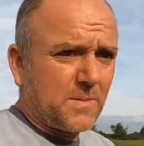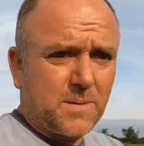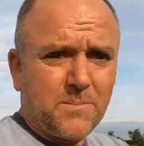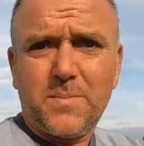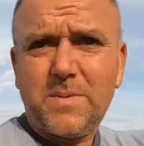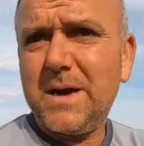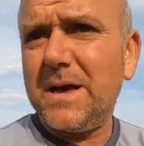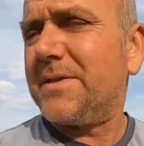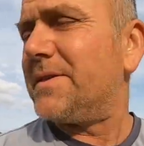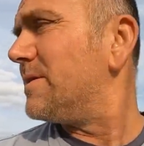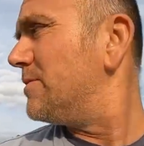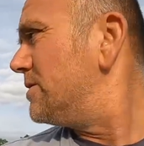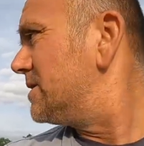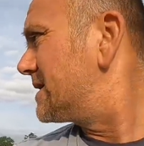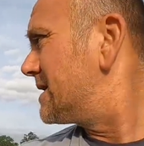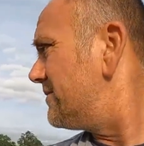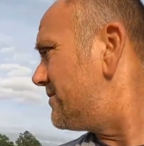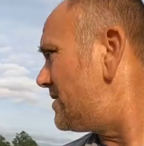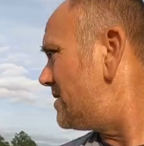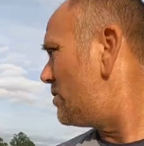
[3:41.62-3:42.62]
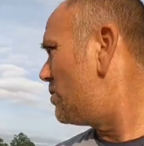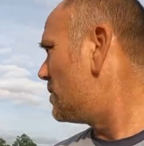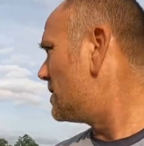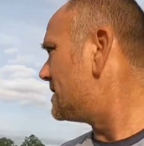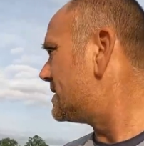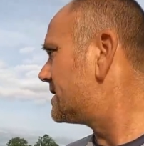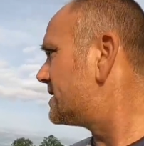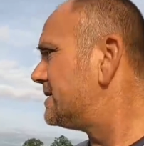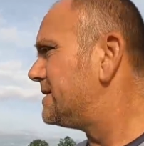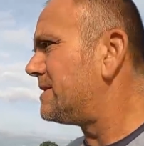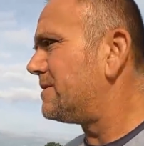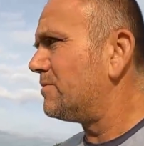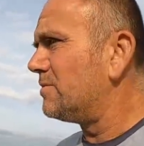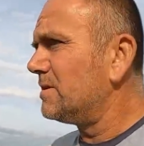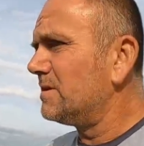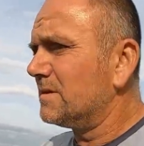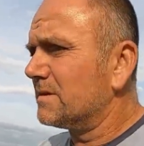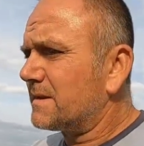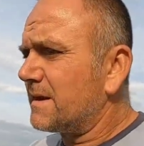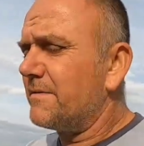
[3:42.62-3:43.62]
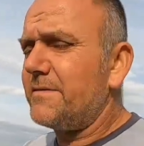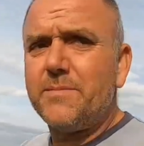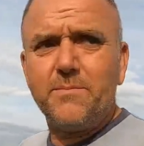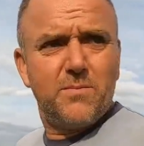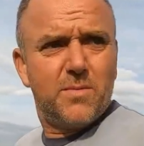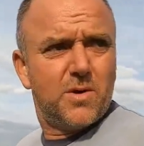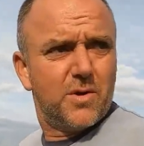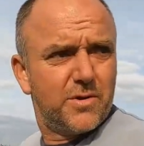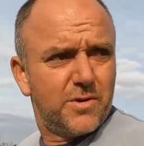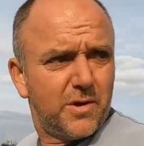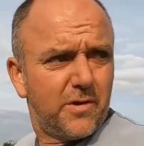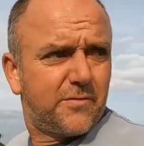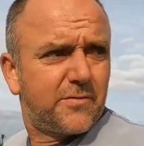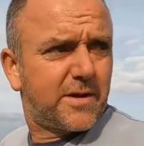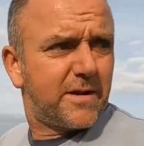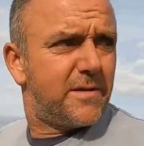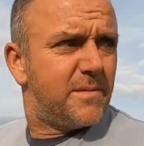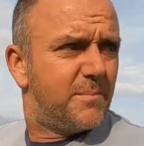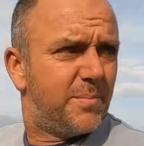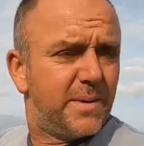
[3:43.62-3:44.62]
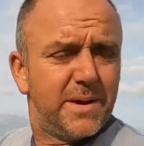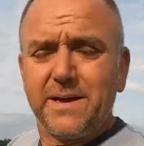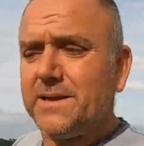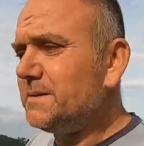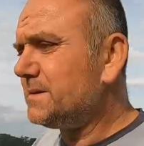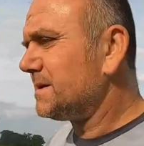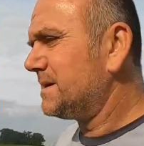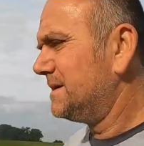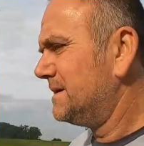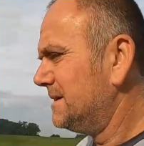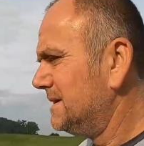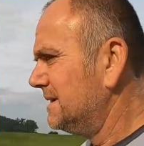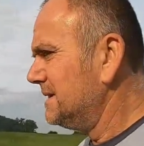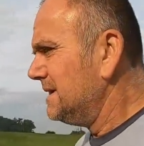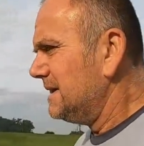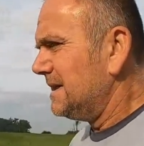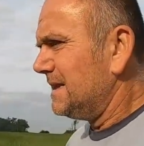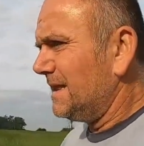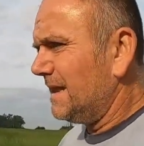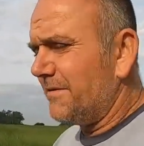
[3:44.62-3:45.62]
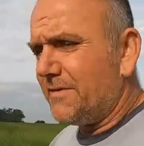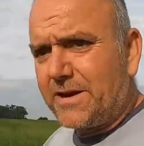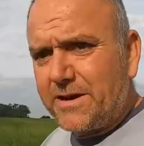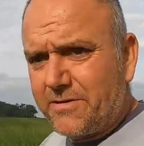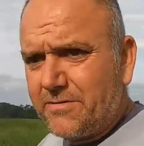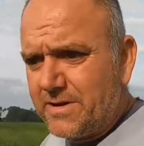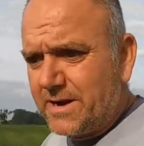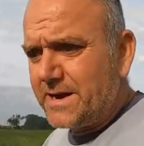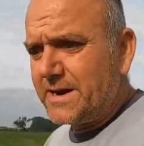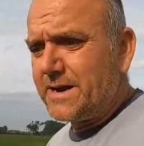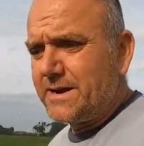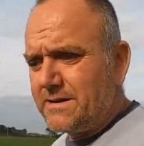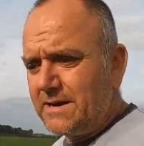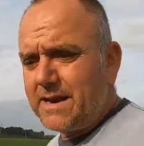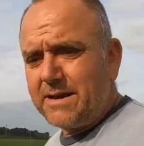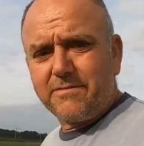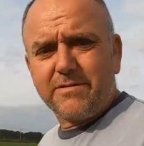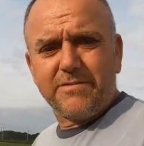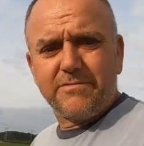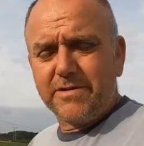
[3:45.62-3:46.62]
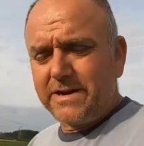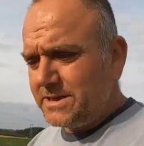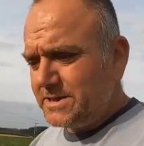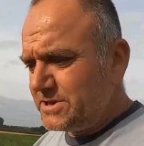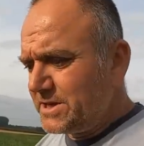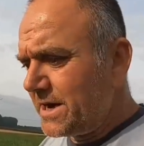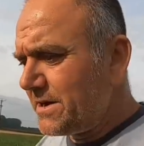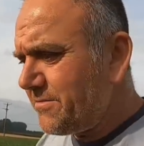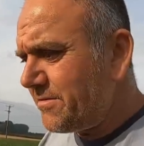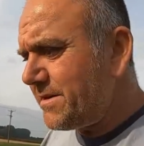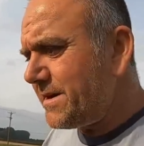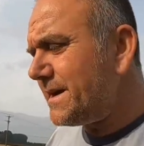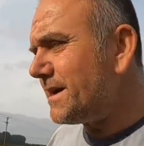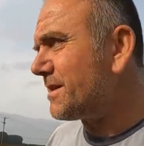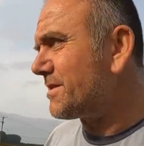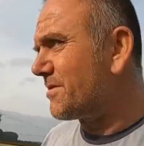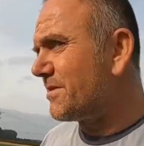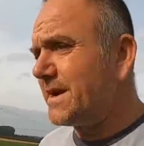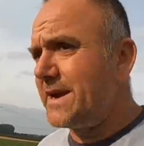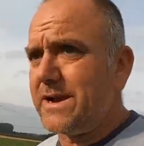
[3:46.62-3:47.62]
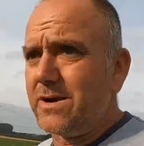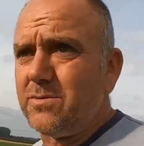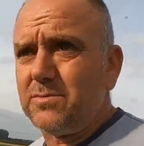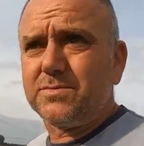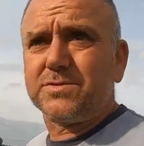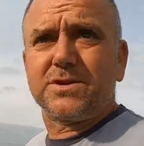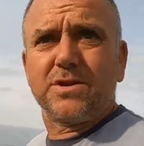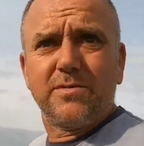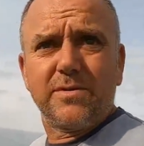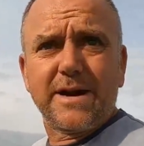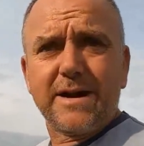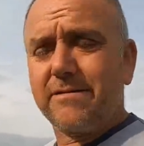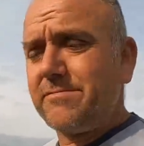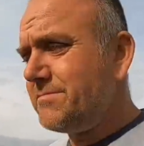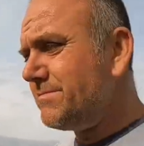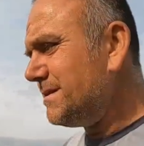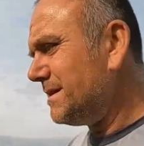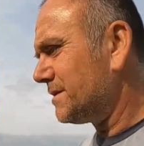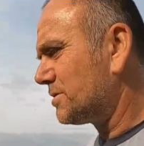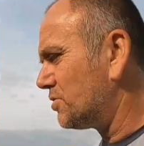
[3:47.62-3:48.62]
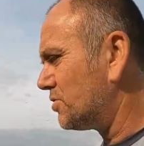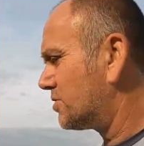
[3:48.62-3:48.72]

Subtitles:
but I think we'll give it a week and then we'll get it mown off, get it baled, let it regenerate and green up, so we get a real